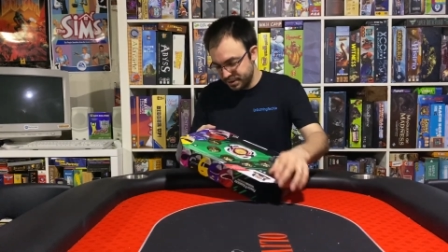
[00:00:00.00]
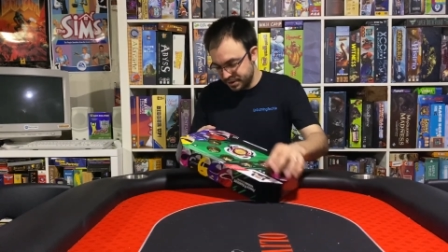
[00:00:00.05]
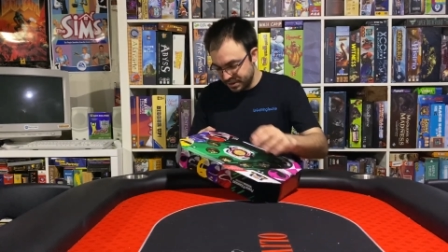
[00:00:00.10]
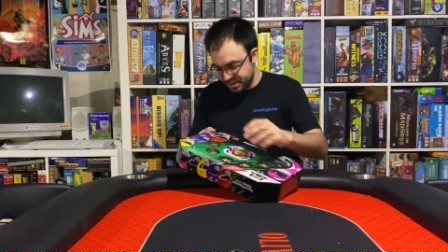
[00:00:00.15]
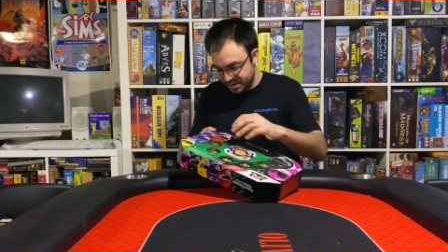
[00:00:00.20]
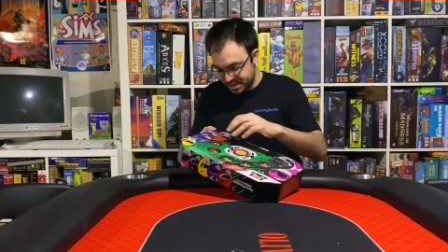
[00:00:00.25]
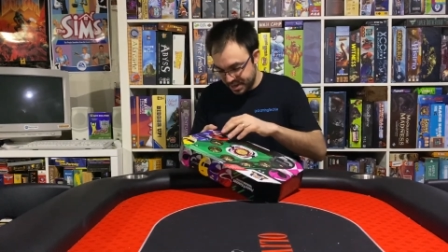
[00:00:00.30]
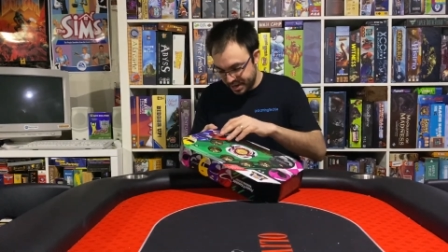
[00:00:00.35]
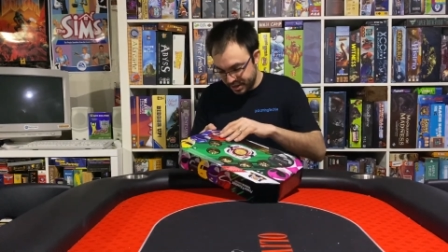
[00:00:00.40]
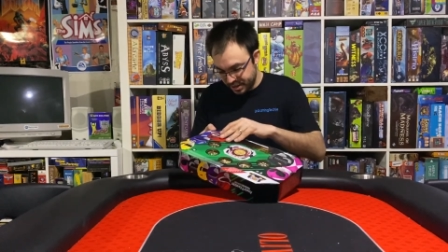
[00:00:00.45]
Let's
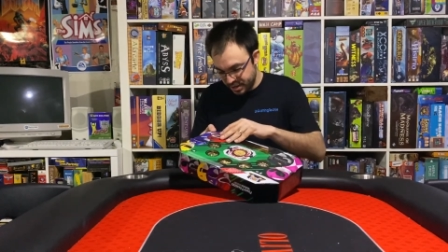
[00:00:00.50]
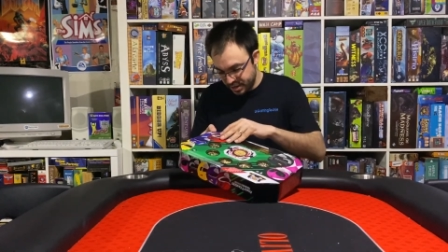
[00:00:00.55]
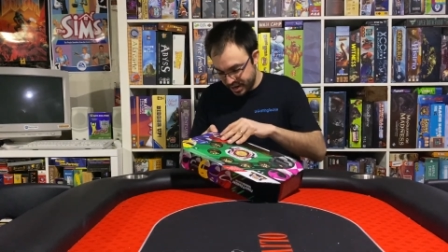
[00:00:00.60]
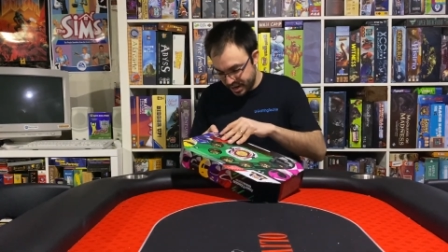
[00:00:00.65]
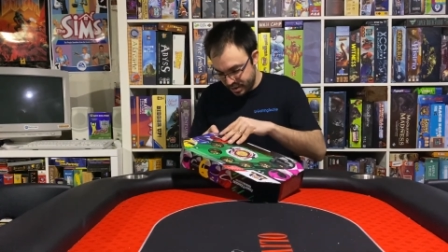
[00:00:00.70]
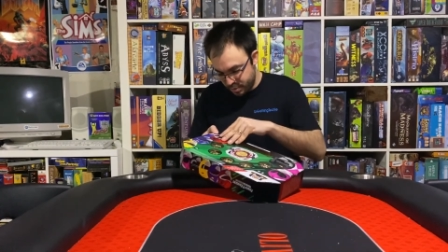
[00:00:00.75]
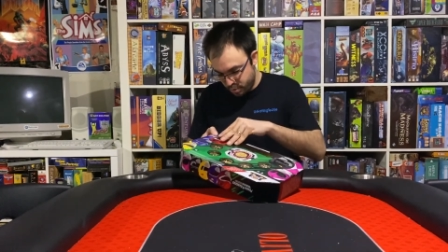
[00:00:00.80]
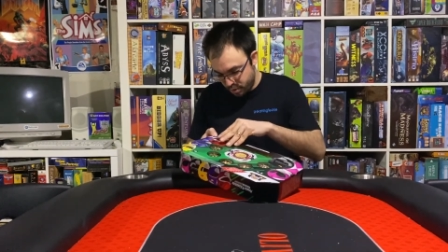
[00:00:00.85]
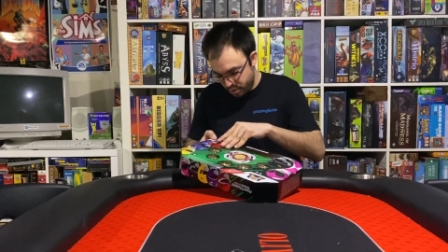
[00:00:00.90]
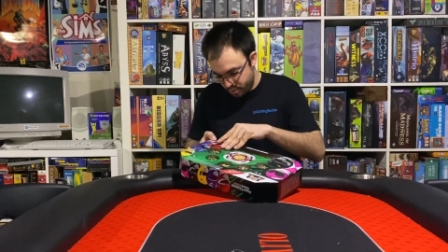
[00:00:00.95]
take a look
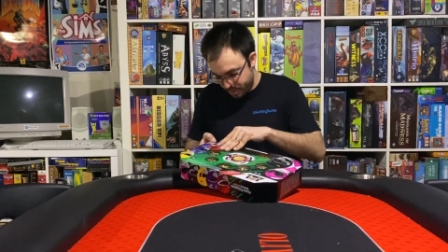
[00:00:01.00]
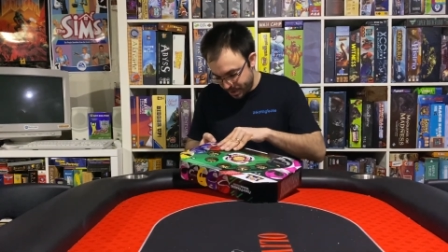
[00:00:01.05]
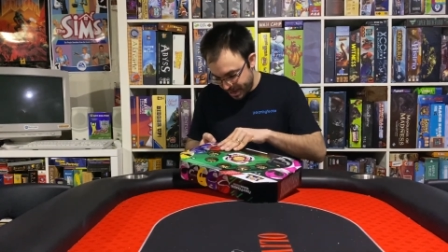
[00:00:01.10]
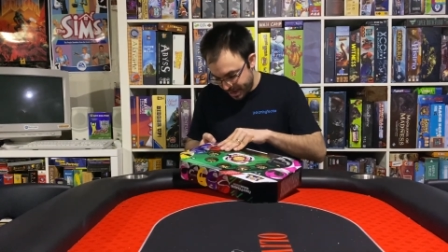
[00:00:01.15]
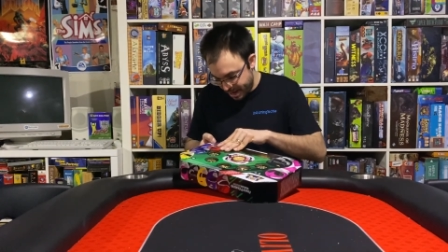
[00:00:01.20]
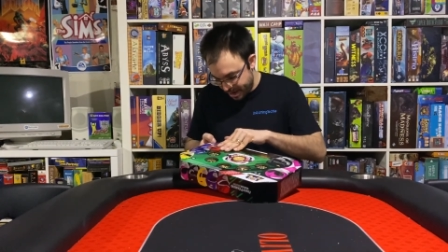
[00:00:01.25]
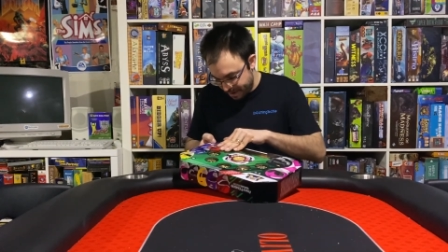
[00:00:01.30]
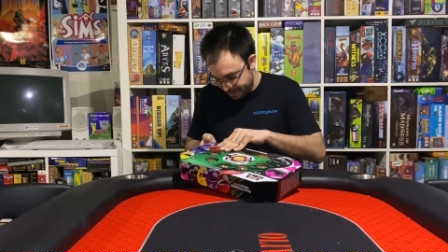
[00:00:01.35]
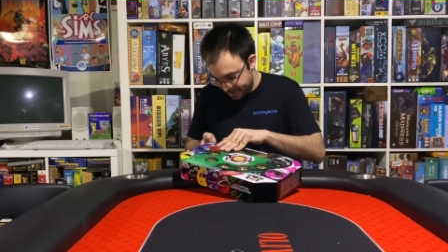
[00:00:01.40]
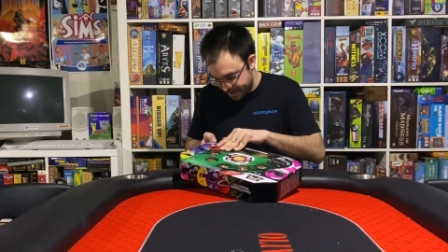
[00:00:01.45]
at what we
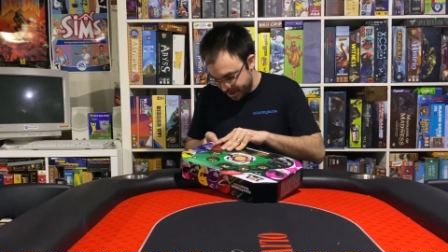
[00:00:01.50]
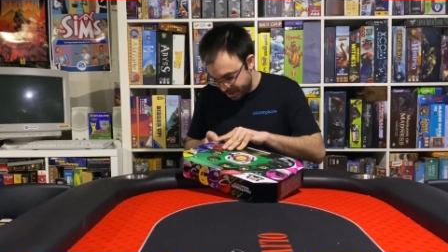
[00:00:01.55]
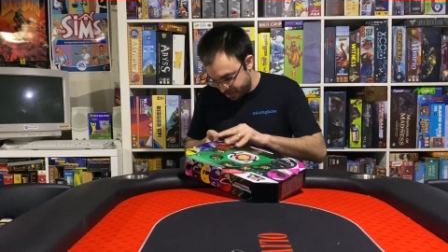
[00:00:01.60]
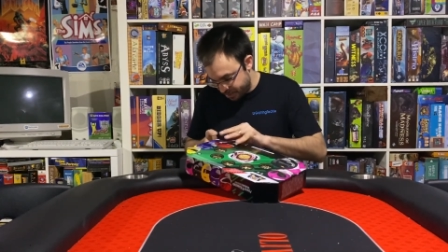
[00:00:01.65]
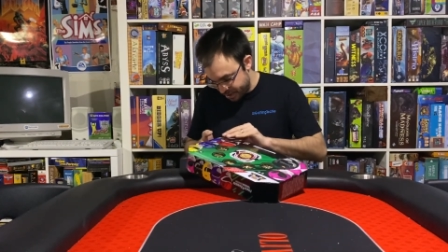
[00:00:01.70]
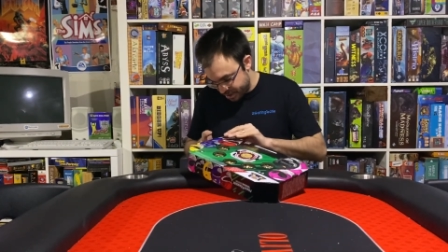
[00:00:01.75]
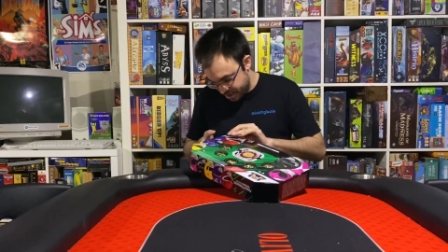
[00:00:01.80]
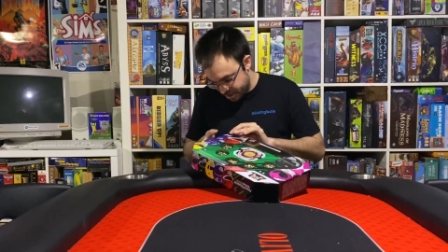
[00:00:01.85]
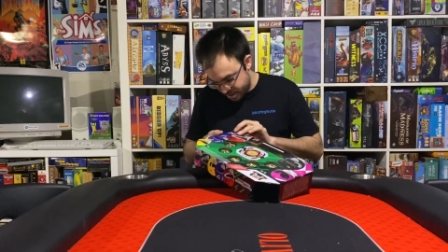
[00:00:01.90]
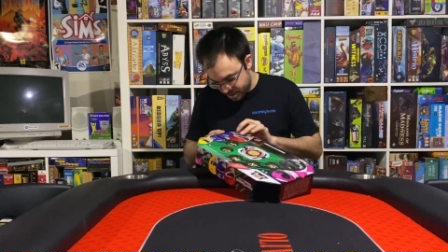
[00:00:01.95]
have
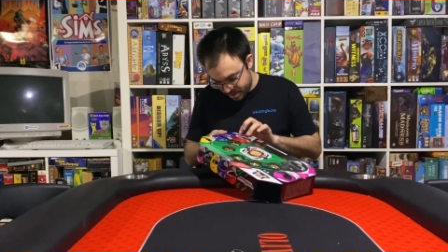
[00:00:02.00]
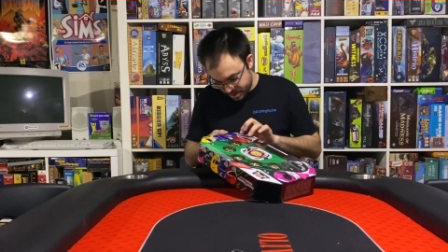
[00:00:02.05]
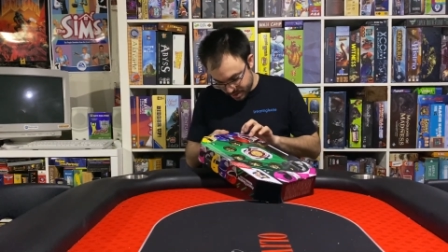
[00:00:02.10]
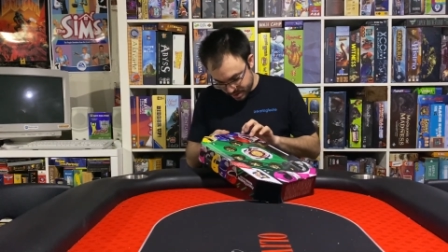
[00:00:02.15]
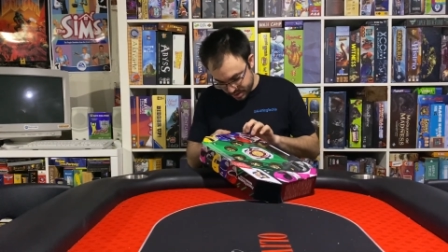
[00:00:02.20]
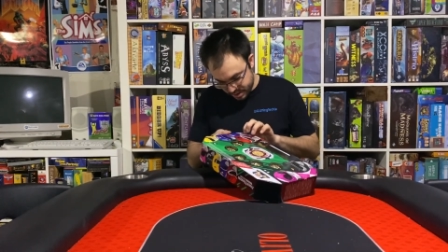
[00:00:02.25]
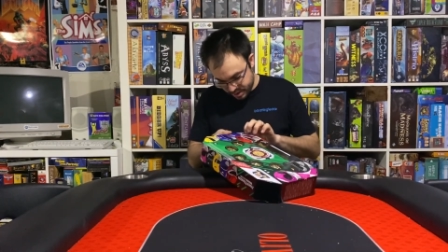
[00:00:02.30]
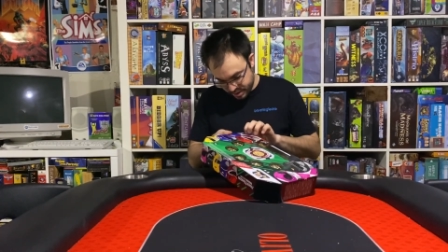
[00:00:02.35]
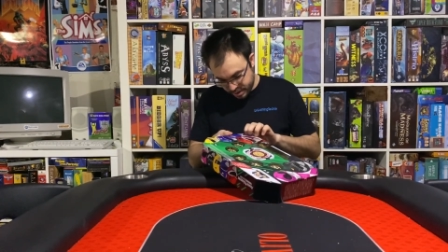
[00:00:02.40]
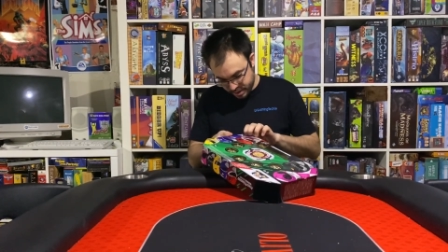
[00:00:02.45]
going on
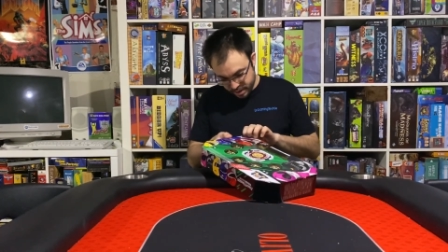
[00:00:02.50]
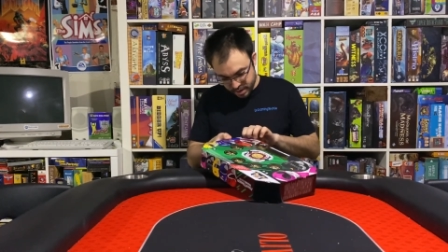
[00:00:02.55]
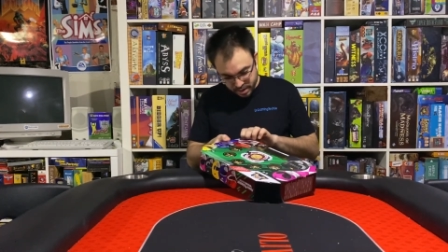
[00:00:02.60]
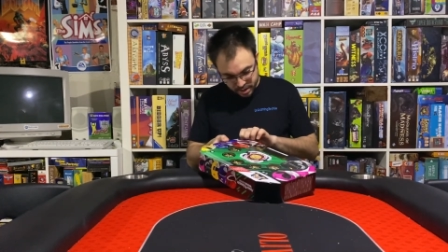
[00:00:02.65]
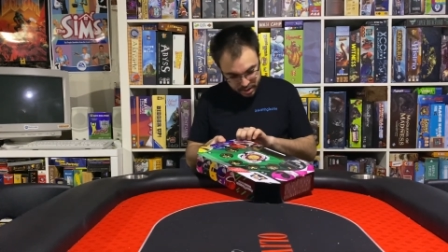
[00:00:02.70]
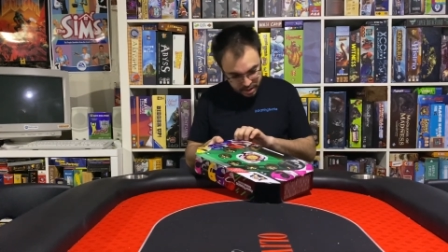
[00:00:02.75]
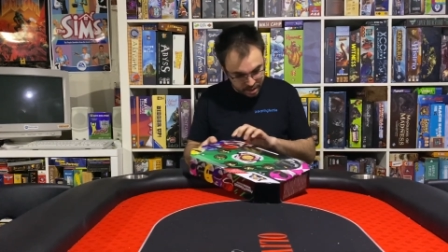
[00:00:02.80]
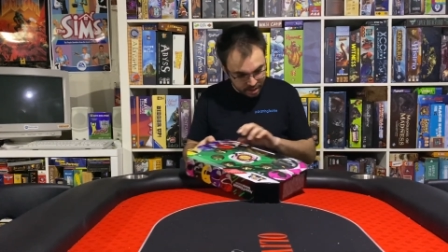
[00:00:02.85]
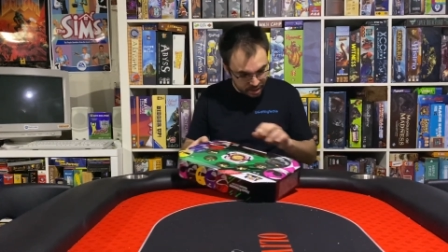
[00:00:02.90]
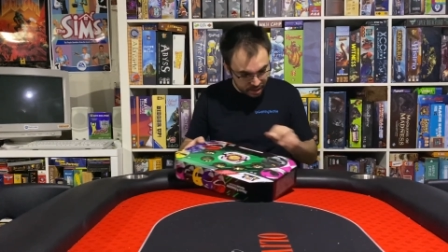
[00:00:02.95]
here.
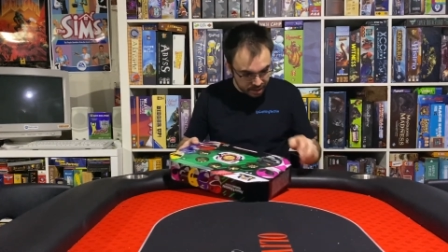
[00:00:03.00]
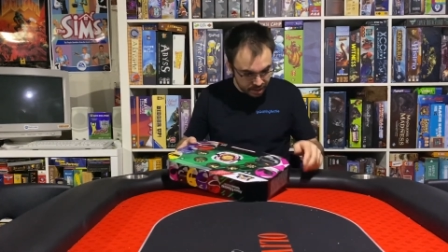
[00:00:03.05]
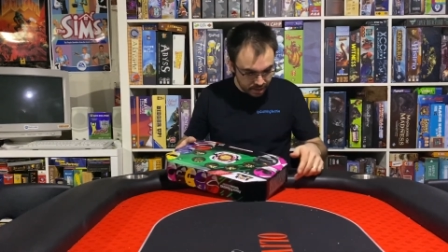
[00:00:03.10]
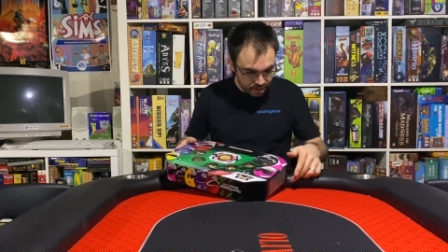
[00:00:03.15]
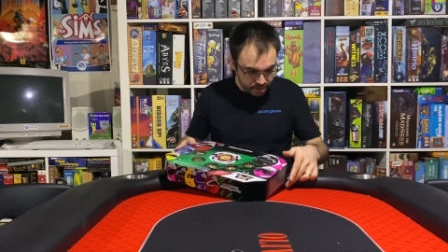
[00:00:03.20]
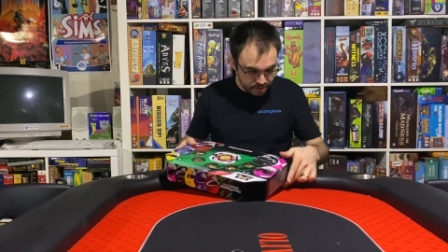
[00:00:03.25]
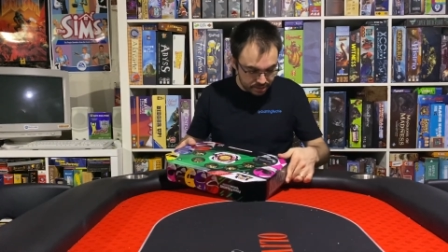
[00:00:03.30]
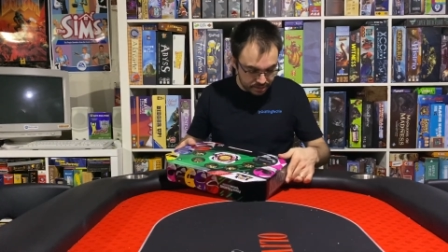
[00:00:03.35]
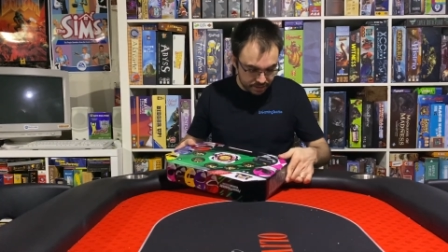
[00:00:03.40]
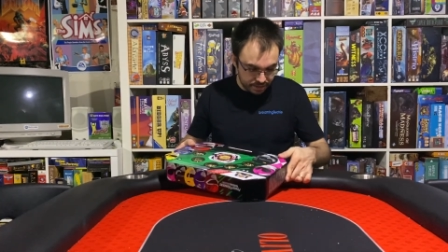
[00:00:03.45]
So